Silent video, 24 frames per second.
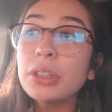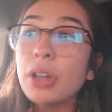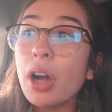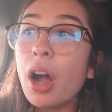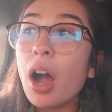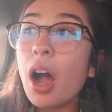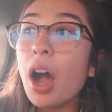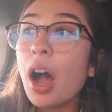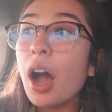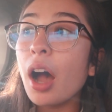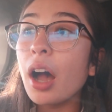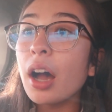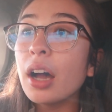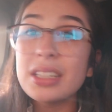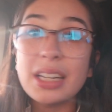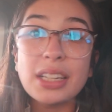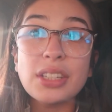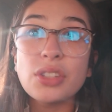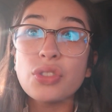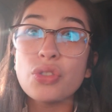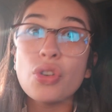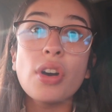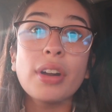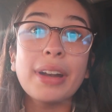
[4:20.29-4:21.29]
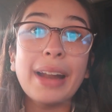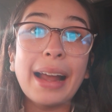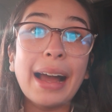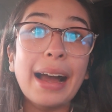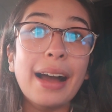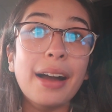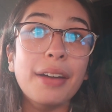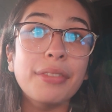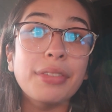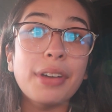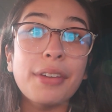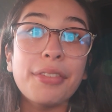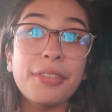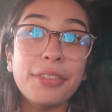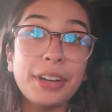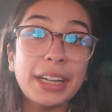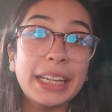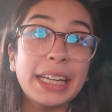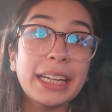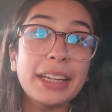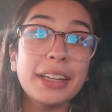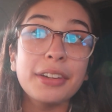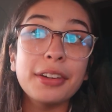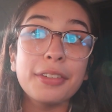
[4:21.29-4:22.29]
car does not have a
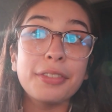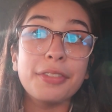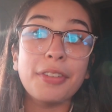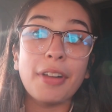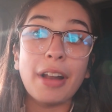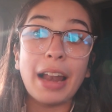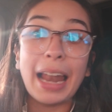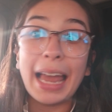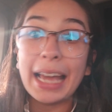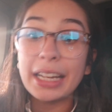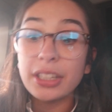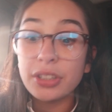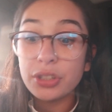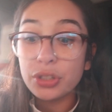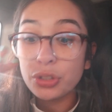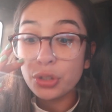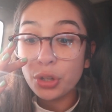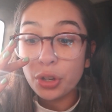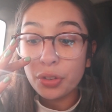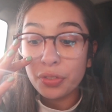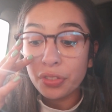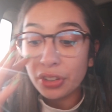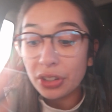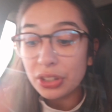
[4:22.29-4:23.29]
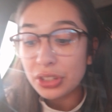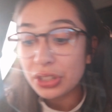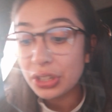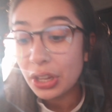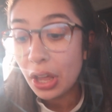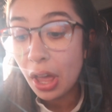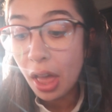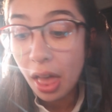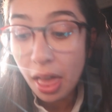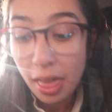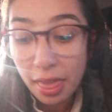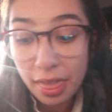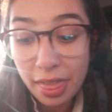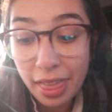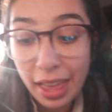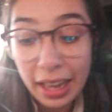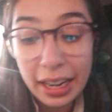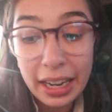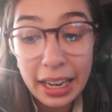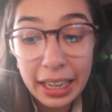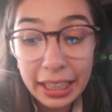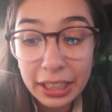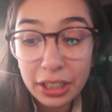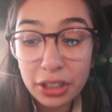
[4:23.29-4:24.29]
freaking flat surface that
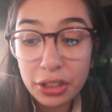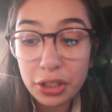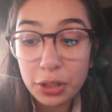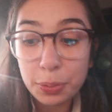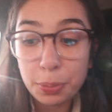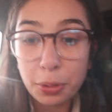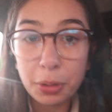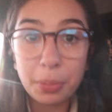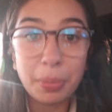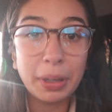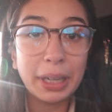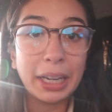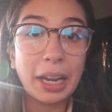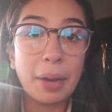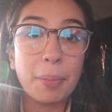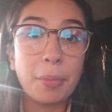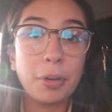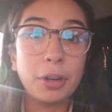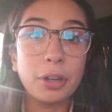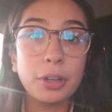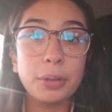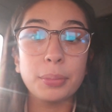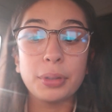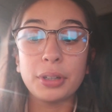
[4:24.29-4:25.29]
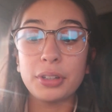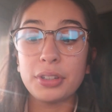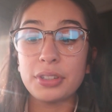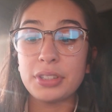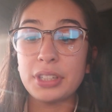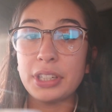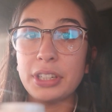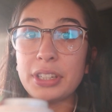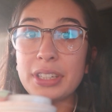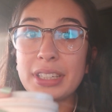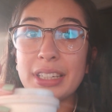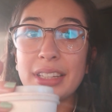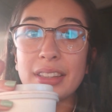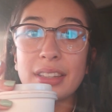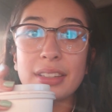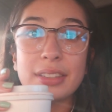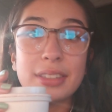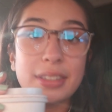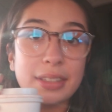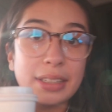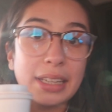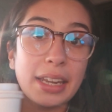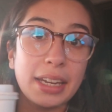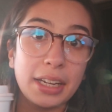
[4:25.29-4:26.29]
I can just put my camera on? Because seriously, this
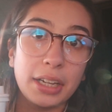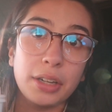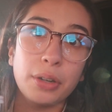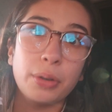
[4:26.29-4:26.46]
is getting